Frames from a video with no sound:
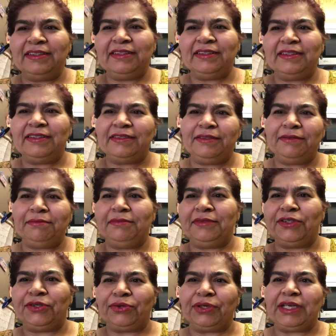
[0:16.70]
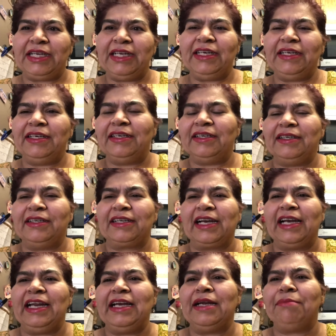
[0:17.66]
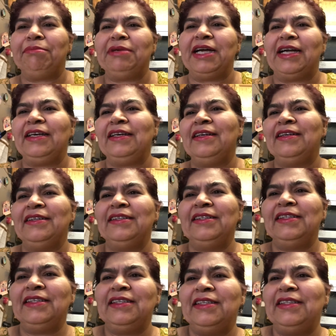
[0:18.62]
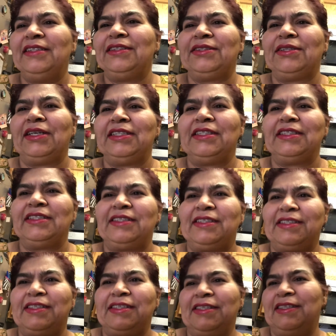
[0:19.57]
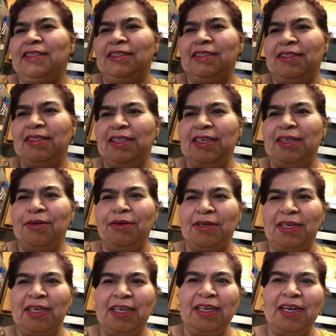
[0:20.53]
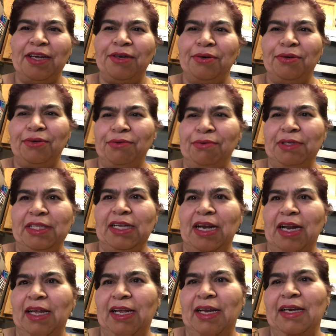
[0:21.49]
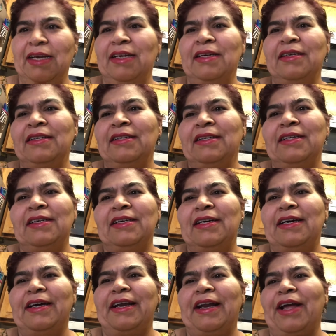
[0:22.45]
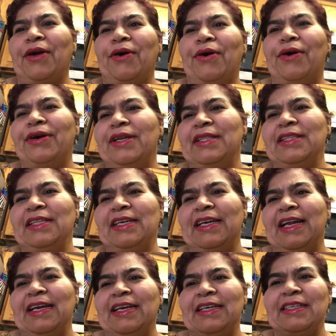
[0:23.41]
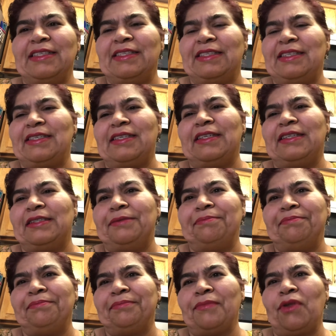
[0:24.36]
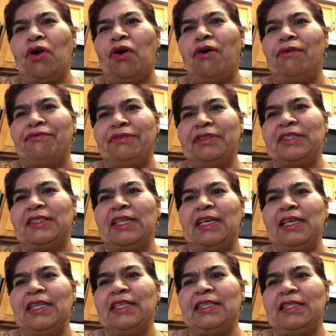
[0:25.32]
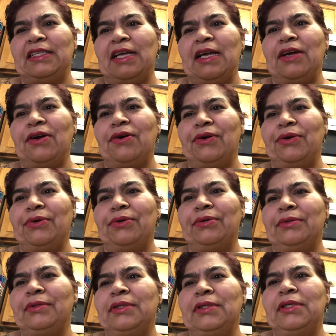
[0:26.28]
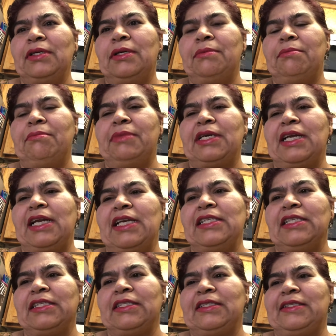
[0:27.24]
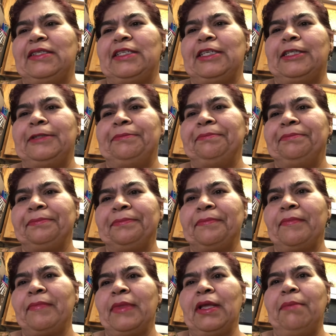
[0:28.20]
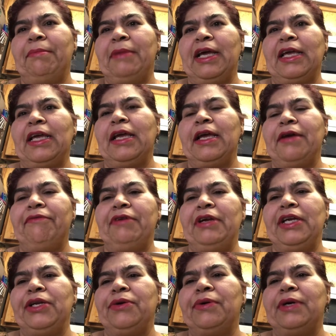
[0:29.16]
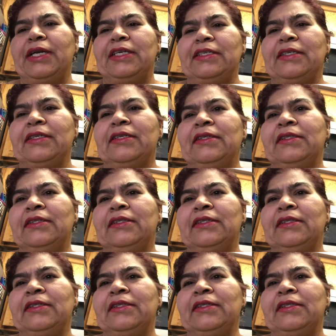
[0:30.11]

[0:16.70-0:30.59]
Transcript: uh, routine uh, cleanup done so i just said okay i don't know whether i can record in the dentist um, office anything or no but i'll just um, making a video and